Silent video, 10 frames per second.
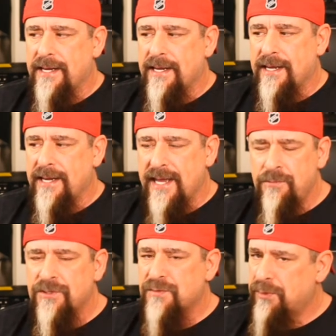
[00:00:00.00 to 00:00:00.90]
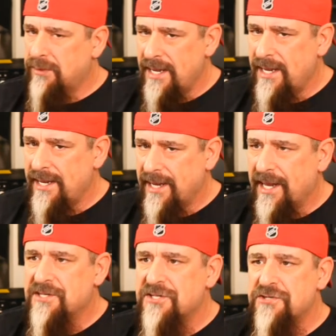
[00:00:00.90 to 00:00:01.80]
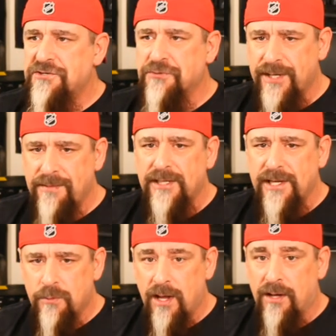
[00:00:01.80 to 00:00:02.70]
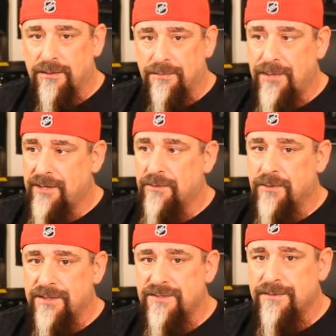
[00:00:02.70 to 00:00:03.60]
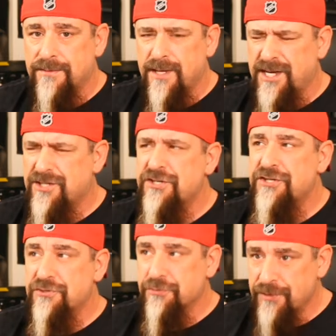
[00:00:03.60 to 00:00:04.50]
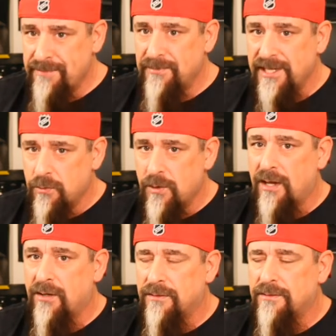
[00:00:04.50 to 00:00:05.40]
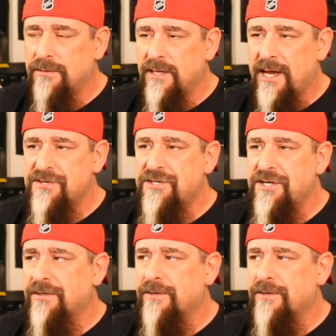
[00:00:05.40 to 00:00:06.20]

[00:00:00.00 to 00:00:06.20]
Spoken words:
he was playing extremely well. Peter was extremely well last year.